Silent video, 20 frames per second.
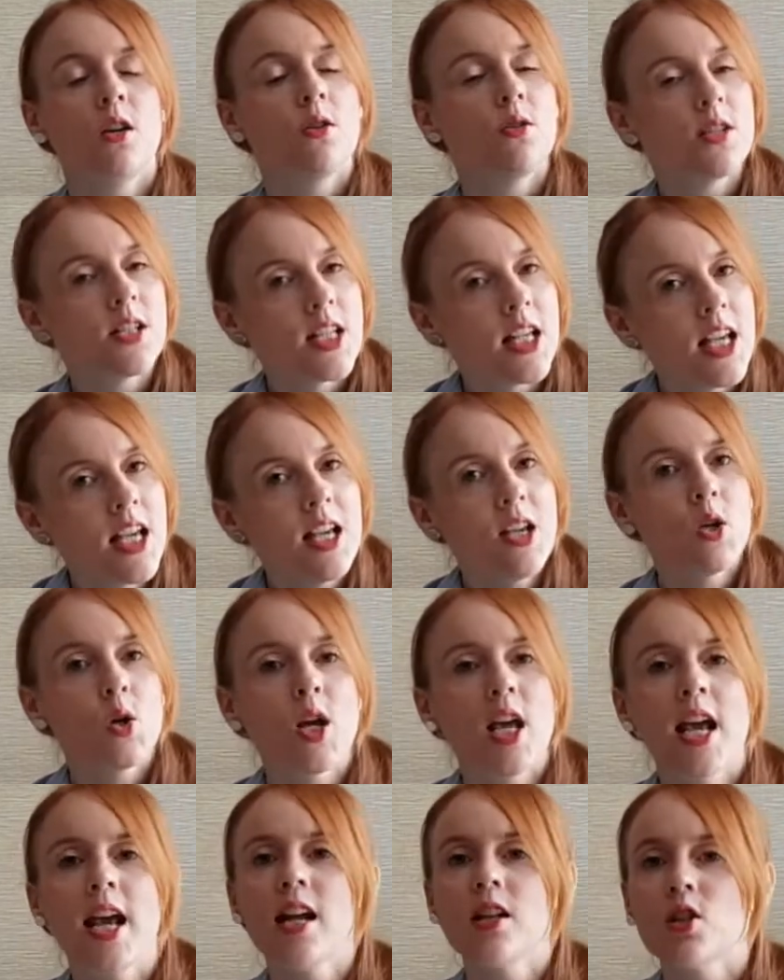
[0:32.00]
You see, you
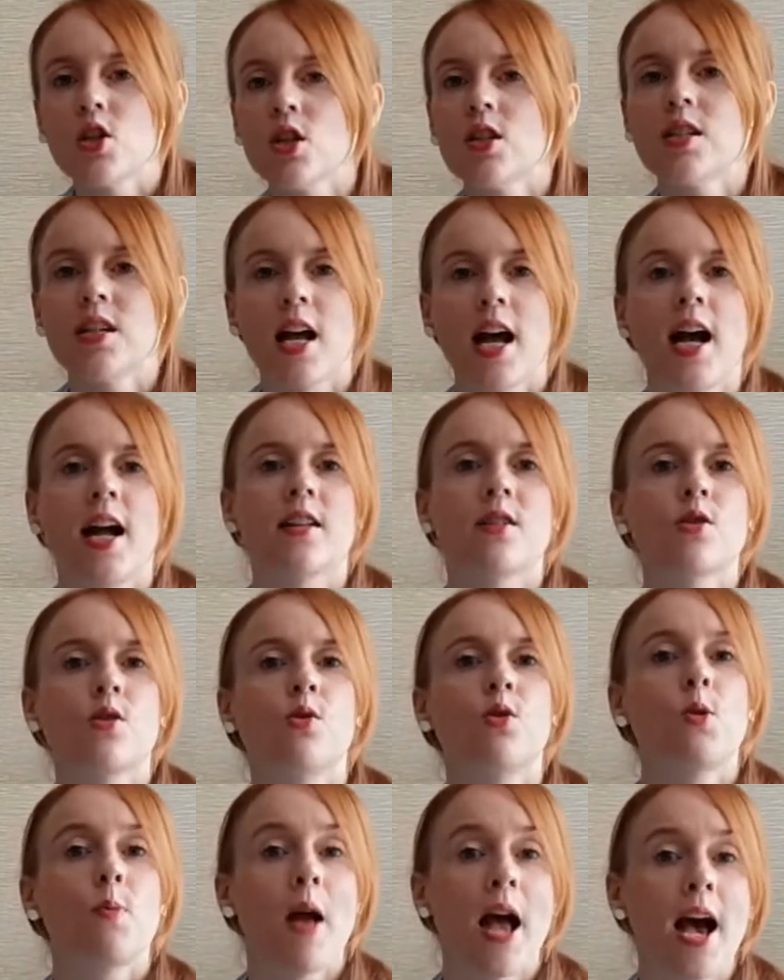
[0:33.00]
can't just add
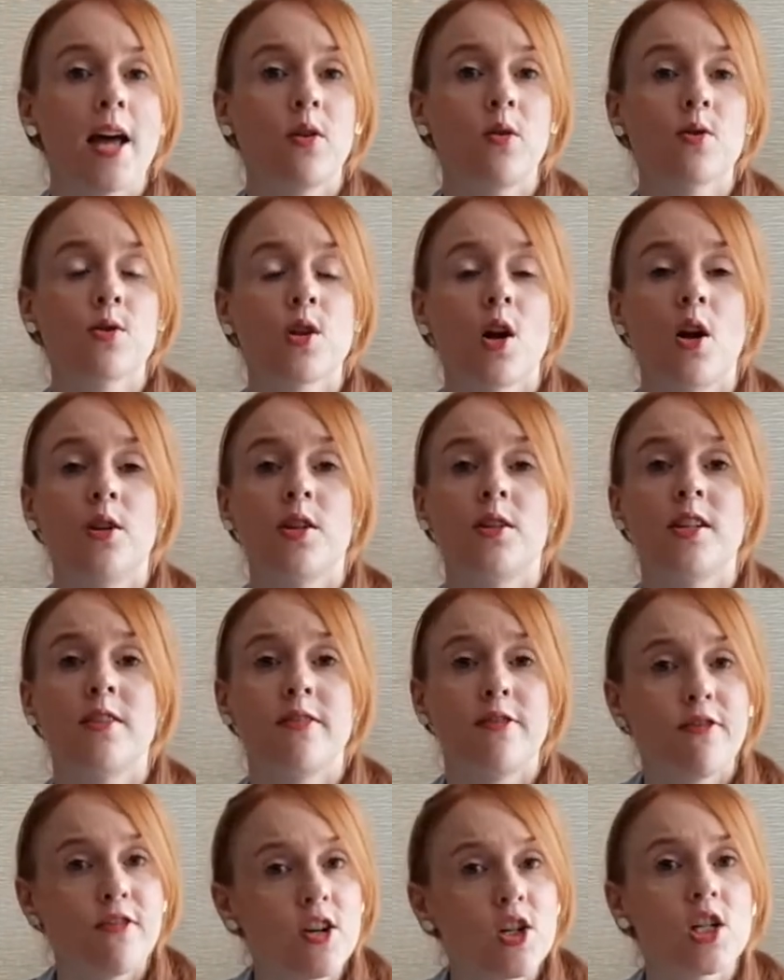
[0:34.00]
solar panels on an
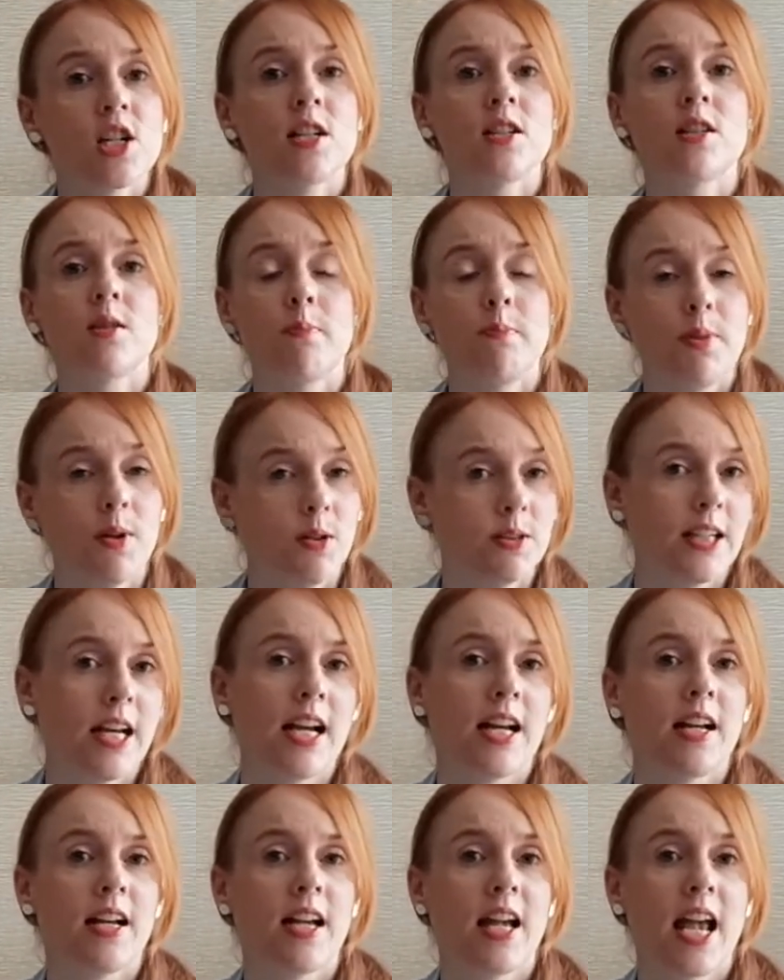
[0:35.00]
efficient
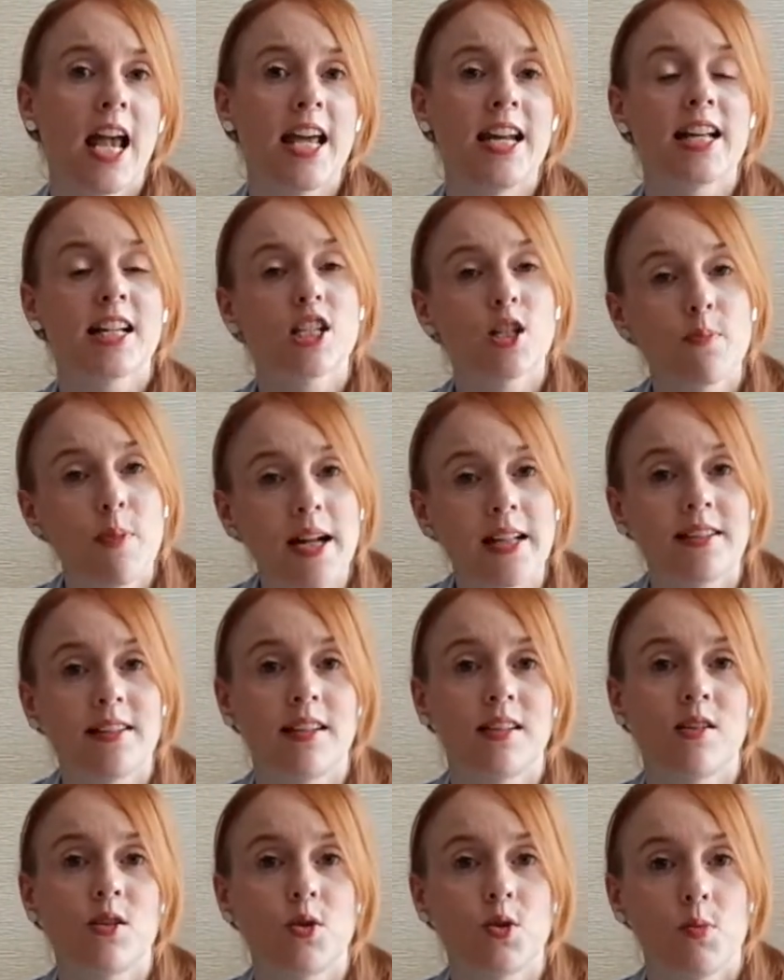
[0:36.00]
building and expect
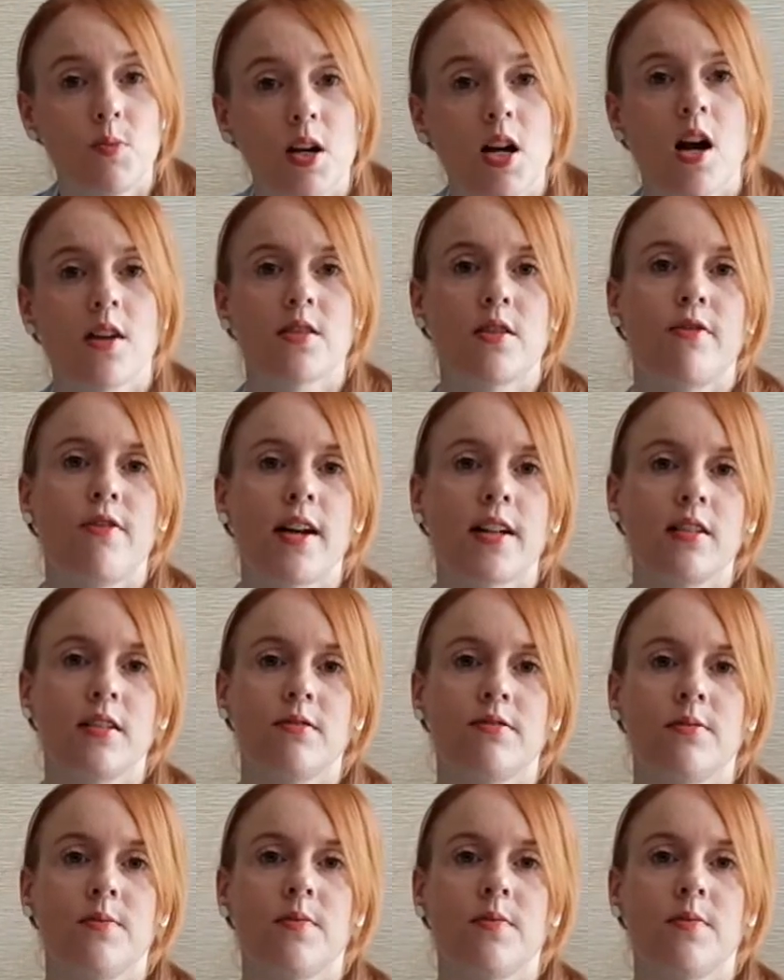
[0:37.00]
it to be cost effective.